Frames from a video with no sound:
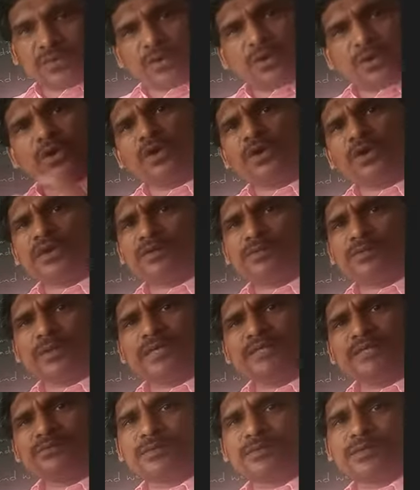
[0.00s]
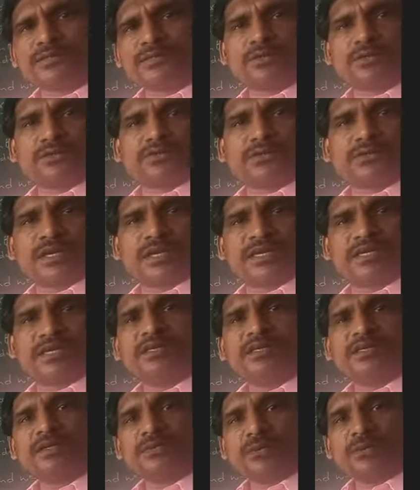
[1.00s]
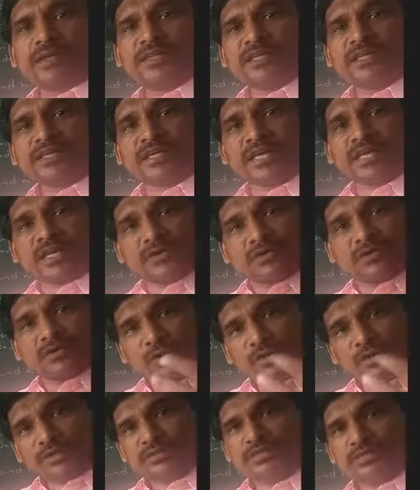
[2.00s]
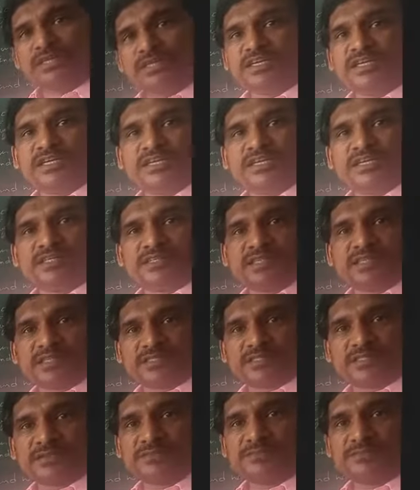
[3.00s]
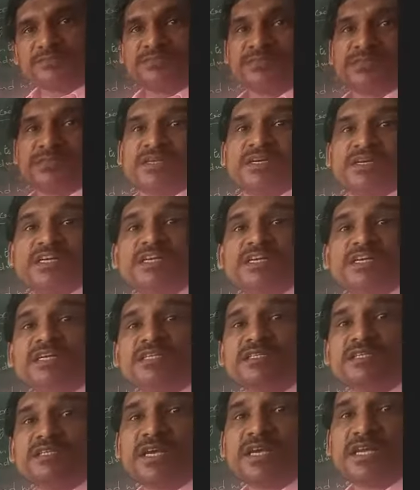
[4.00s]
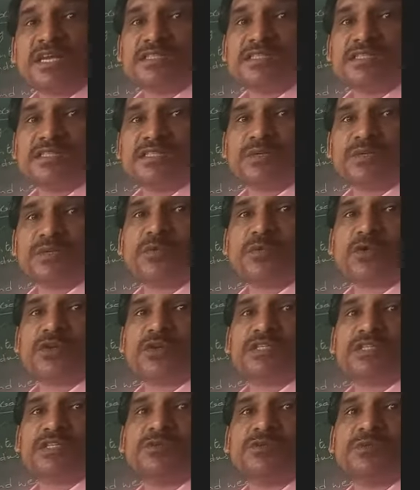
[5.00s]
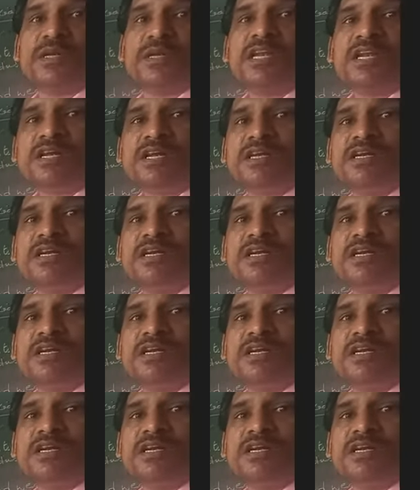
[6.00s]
or vice versa also. Like when the technology increases, industrialization process will